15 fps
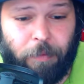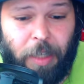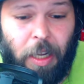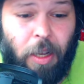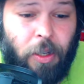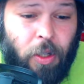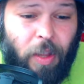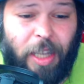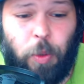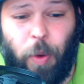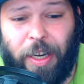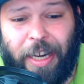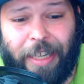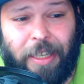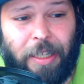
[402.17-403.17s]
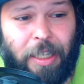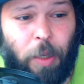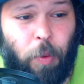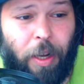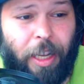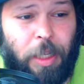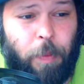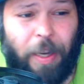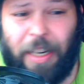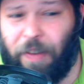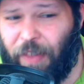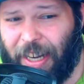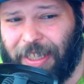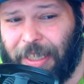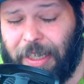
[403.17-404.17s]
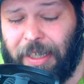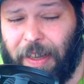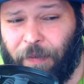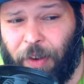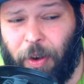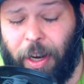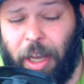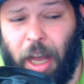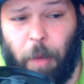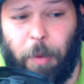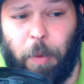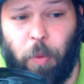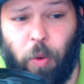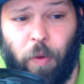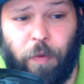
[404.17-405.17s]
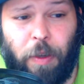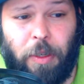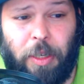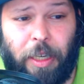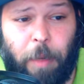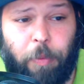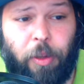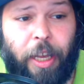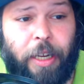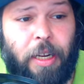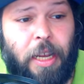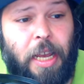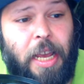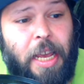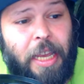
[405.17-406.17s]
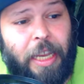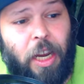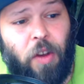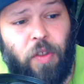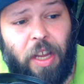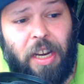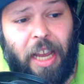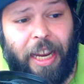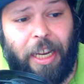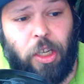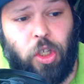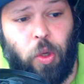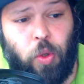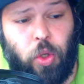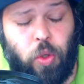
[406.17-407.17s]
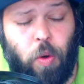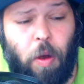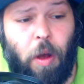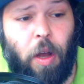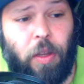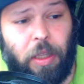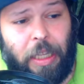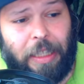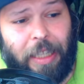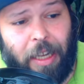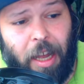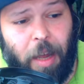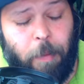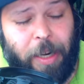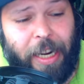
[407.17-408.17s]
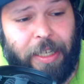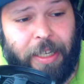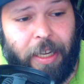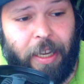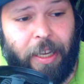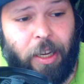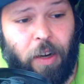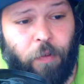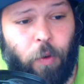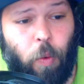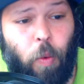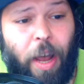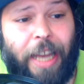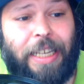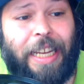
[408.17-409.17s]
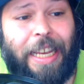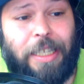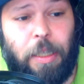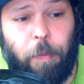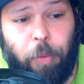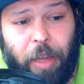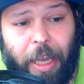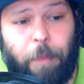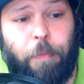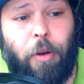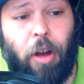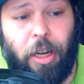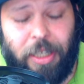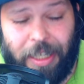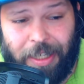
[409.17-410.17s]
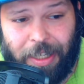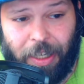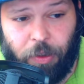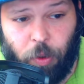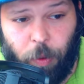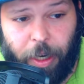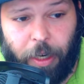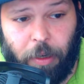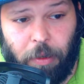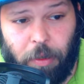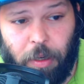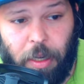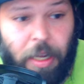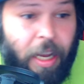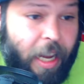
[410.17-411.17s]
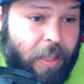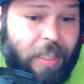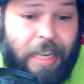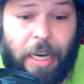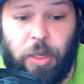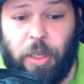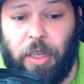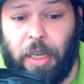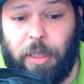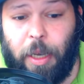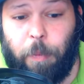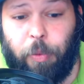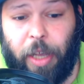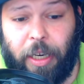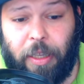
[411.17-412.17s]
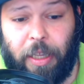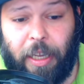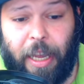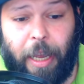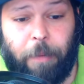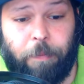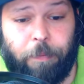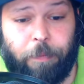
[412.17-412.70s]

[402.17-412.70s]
So that's why knight to d1 gets played. In fact, this is a very common move to get played. Here, the knight is so strong that the common idea here for white is to play pawn to c3, and this actually does get played in the game.